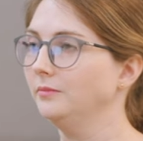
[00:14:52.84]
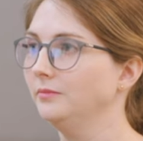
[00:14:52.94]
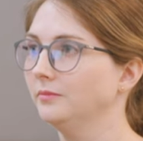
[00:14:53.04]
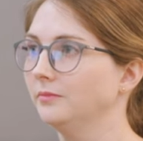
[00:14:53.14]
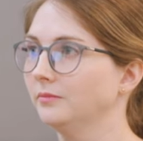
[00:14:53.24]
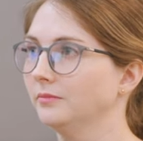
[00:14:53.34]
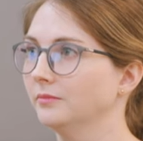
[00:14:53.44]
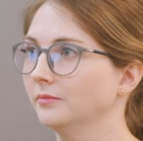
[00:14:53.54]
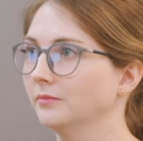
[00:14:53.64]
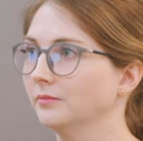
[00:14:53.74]

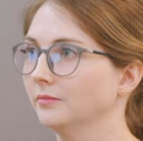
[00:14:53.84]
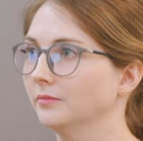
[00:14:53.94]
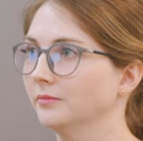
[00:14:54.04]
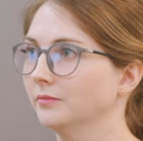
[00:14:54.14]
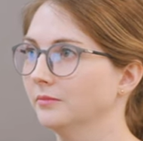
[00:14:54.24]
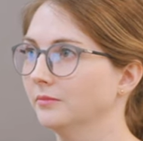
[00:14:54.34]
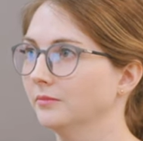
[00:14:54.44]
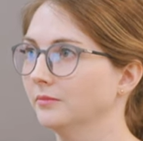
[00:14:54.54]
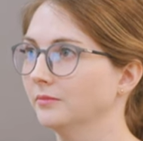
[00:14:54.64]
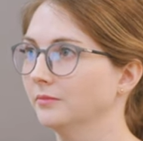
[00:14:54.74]

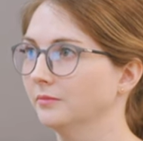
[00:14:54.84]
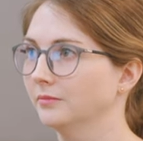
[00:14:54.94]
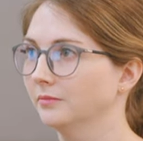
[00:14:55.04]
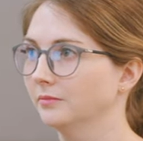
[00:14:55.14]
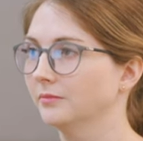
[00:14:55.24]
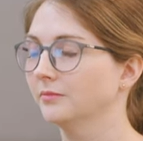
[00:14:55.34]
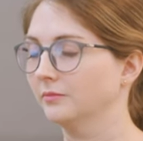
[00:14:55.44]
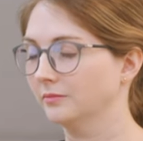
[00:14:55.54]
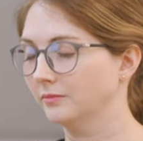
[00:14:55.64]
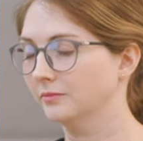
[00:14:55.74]

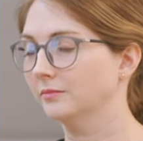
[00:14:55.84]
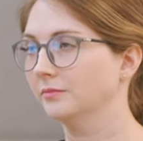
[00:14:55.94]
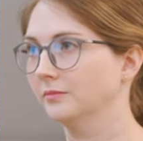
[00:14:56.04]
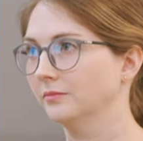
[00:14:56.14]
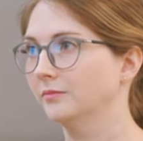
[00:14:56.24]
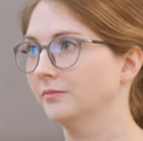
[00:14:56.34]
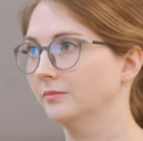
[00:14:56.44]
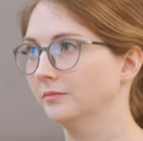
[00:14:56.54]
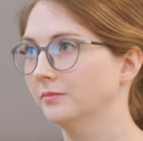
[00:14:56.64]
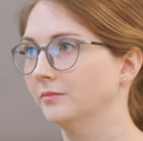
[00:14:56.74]

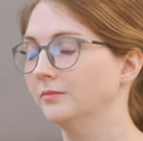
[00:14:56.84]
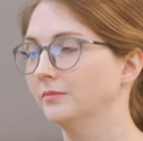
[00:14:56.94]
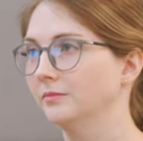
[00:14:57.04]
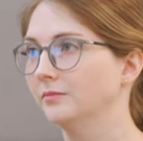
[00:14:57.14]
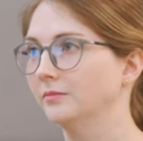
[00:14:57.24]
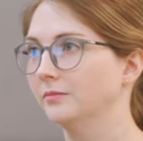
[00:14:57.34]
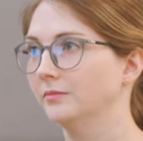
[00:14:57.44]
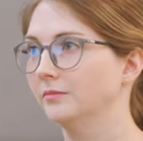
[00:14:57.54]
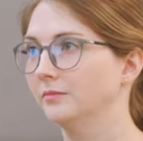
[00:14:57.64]
[no speech]